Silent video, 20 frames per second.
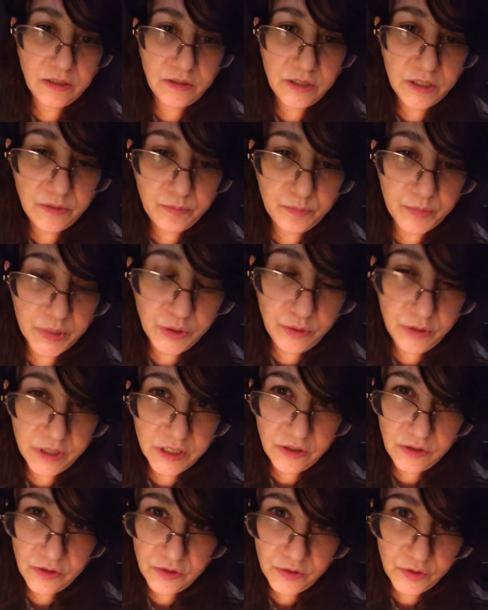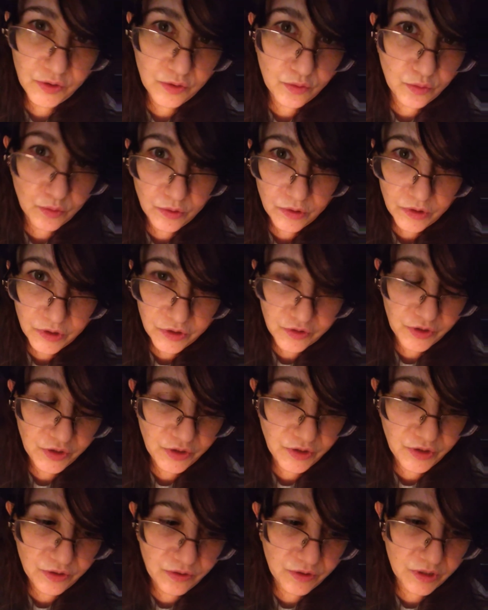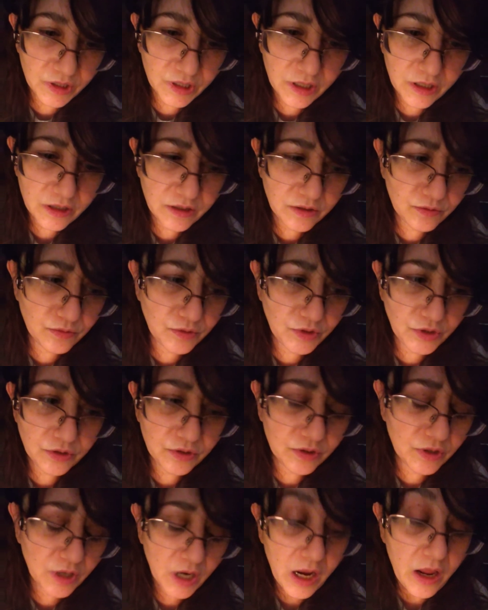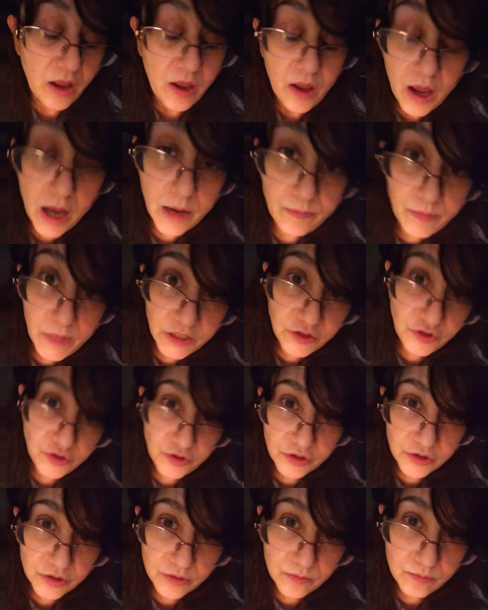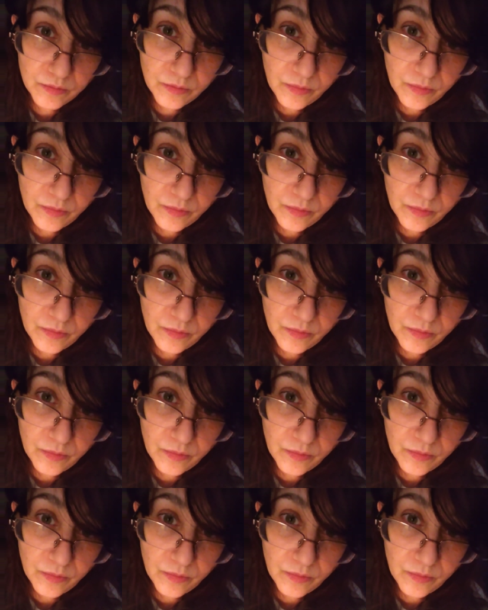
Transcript: did bogus school or student loans, or I'm not sure.